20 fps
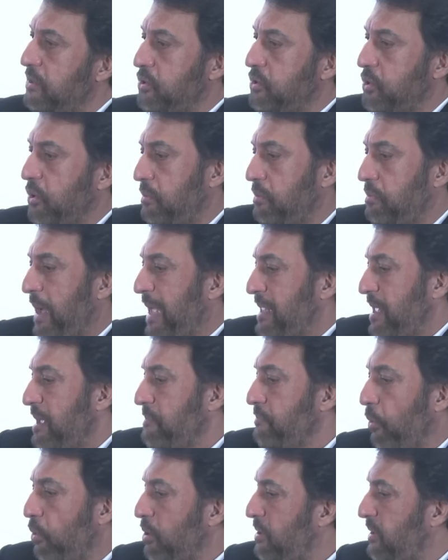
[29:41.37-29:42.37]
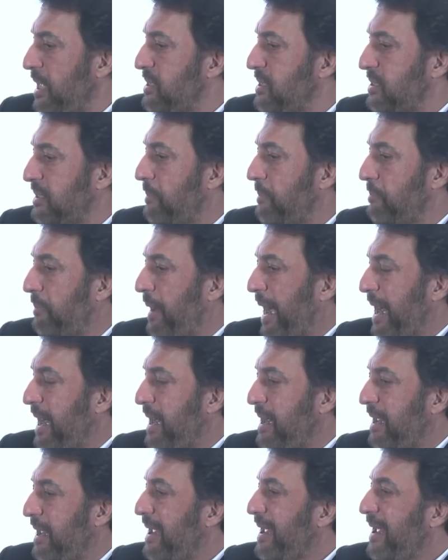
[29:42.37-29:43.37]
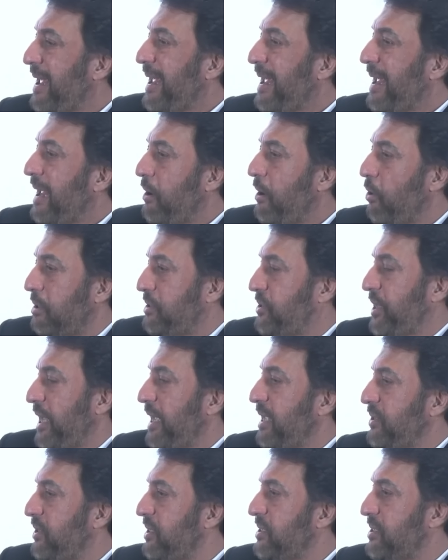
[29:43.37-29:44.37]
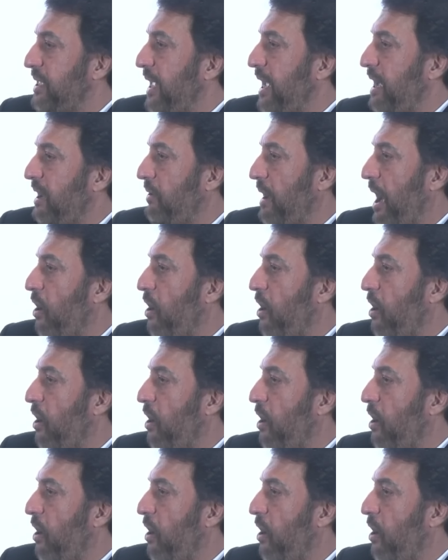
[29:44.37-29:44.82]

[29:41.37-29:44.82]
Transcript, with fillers: So I think both things combined, look, change is there.